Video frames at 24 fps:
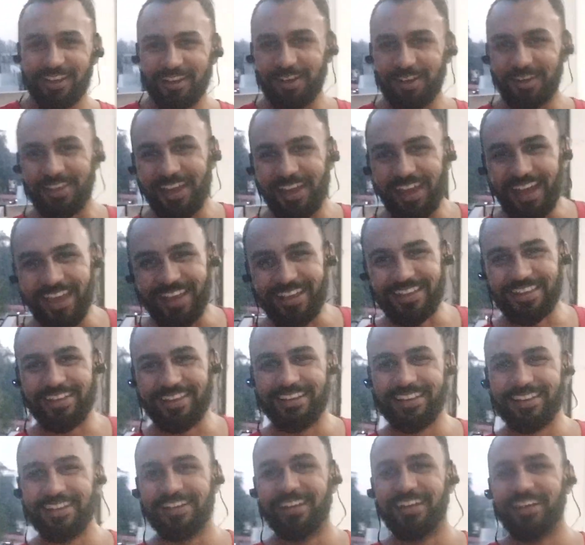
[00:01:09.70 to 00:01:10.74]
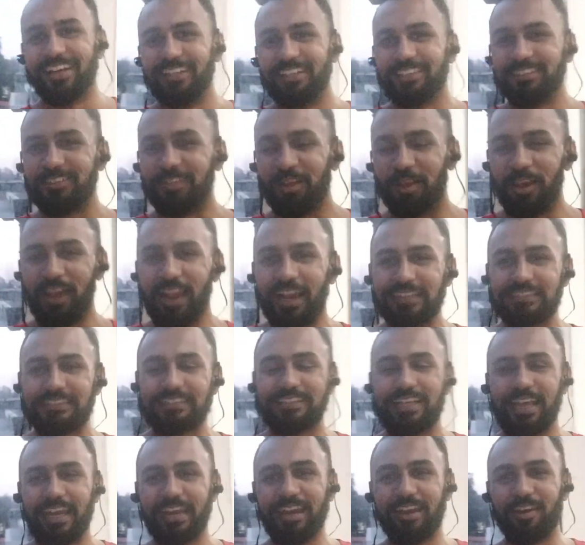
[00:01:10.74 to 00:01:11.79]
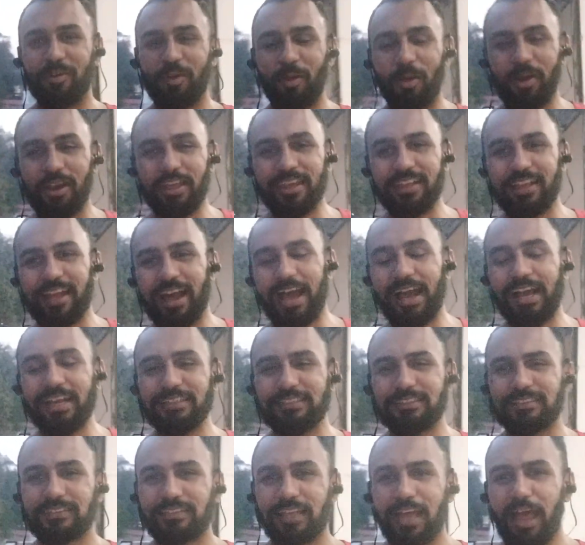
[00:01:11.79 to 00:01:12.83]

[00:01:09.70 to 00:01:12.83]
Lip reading: Okay, so let's get it rolling, guys.